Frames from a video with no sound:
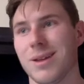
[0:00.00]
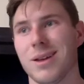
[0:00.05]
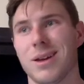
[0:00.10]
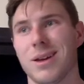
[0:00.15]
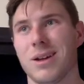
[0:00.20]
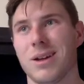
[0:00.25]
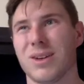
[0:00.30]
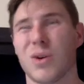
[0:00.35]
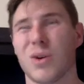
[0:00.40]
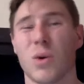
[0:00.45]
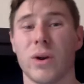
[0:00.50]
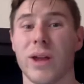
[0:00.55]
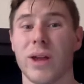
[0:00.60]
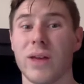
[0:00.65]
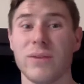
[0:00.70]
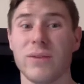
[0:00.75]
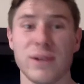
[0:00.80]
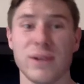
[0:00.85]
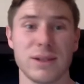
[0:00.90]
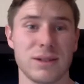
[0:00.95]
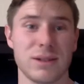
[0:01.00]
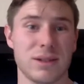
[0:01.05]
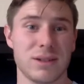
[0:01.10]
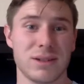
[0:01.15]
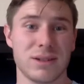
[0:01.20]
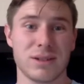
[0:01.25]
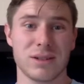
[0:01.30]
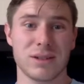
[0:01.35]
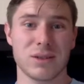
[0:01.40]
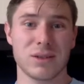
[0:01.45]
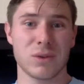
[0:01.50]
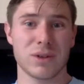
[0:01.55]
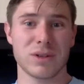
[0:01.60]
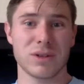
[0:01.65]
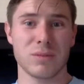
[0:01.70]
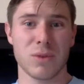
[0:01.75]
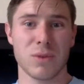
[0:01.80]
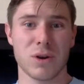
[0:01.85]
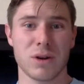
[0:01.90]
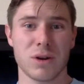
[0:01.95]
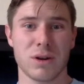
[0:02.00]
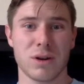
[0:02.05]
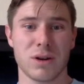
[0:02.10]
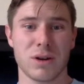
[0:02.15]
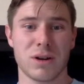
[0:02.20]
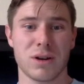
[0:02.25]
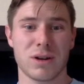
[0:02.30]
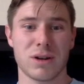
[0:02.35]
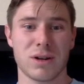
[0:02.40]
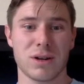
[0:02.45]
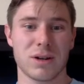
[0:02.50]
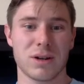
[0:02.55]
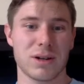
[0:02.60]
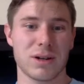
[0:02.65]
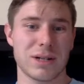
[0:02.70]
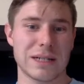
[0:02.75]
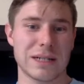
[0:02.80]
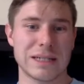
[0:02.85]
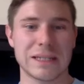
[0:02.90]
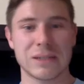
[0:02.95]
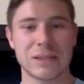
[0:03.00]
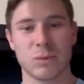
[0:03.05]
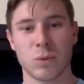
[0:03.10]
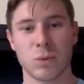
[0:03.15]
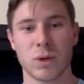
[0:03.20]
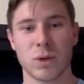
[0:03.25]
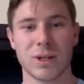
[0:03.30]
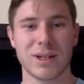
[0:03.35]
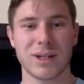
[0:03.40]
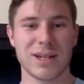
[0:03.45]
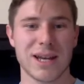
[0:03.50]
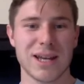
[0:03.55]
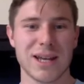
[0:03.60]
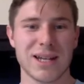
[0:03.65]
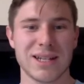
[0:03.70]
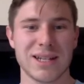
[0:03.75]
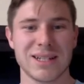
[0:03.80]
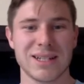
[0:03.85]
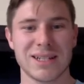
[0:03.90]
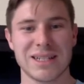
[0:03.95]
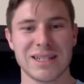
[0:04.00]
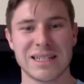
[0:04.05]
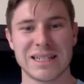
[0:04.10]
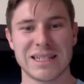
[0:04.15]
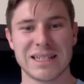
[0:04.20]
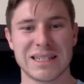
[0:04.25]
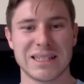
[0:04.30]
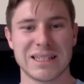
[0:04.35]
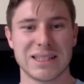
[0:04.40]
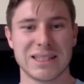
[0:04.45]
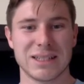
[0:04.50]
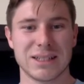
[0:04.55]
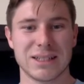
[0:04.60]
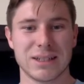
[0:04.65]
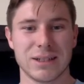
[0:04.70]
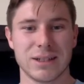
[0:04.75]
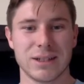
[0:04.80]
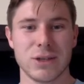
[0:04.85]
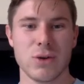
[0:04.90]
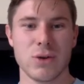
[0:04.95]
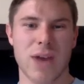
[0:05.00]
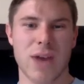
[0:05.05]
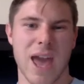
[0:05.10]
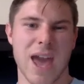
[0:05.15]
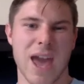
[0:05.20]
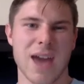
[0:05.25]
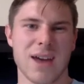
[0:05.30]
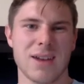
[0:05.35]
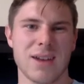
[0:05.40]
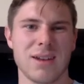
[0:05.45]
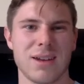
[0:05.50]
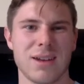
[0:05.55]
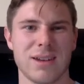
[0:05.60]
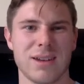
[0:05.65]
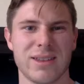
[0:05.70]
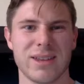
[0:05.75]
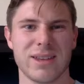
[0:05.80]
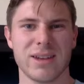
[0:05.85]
Corey Davis? Question mark. 1 to 10. You can, I think,